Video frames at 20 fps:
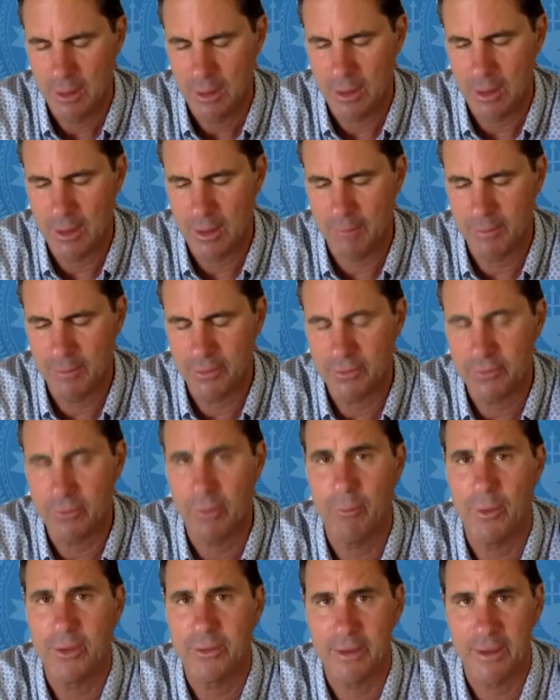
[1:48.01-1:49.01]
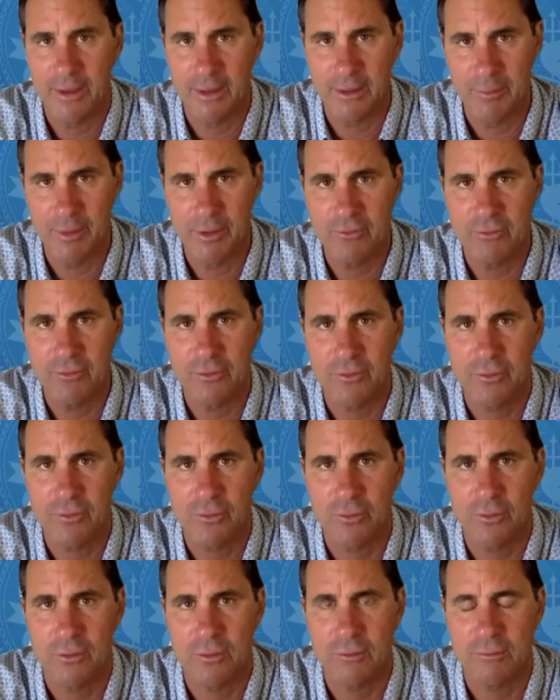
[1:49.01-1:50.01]
And so I went to elementary
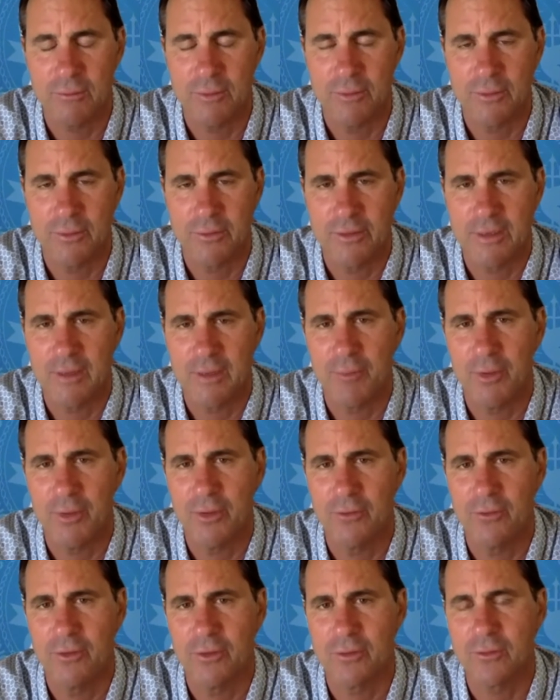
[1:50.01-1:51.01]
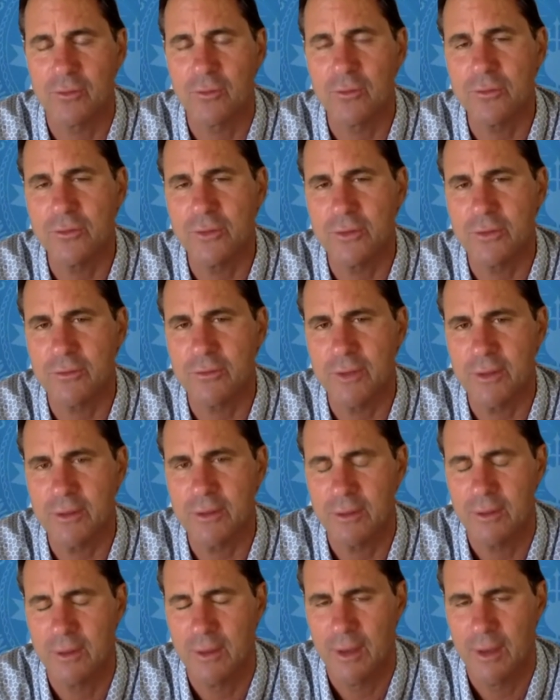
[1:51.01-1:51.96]
school in the South Bay Union School District